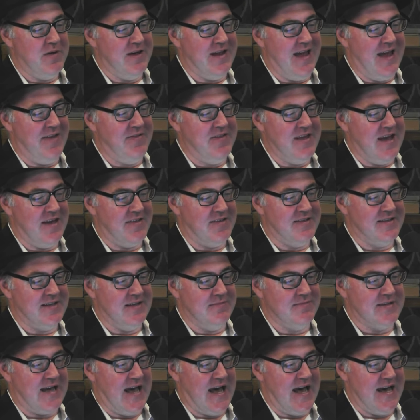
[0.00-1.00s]
And the other
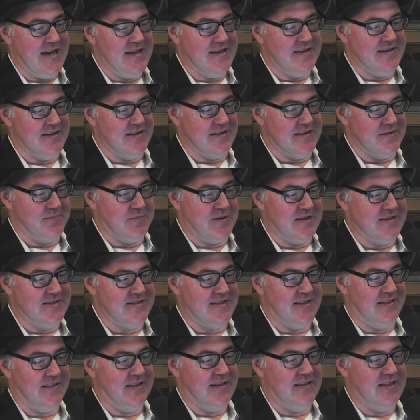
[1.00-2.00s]
teams hated it because
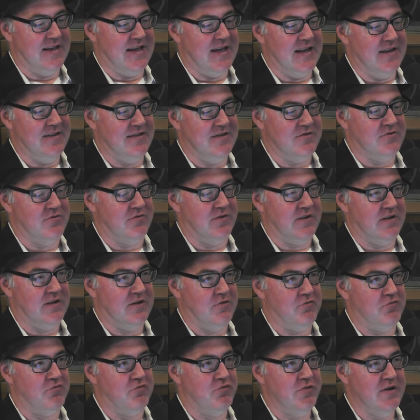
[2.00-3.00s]
suddenly they're getting this
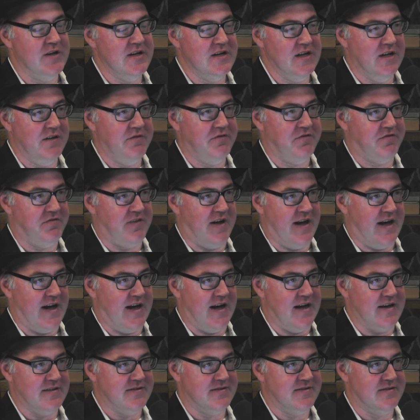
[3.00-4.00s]
really
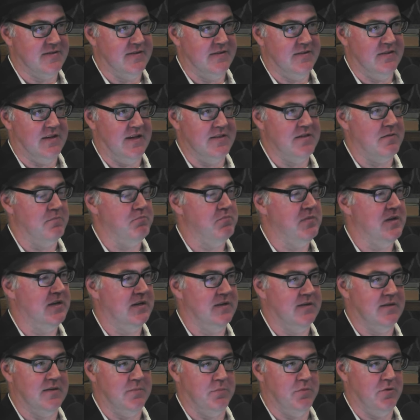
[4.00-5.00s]
fast. Like the
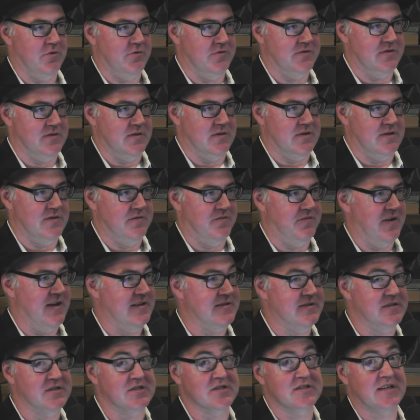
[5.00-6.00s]
minute the ball's in the
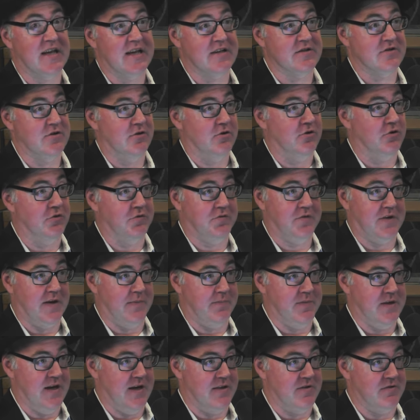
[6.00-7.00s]
defence, it just gets hoofed
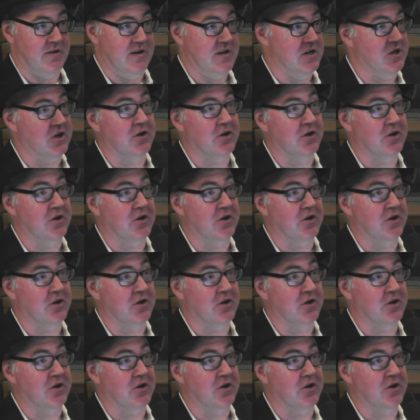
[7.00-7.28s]
up the other end.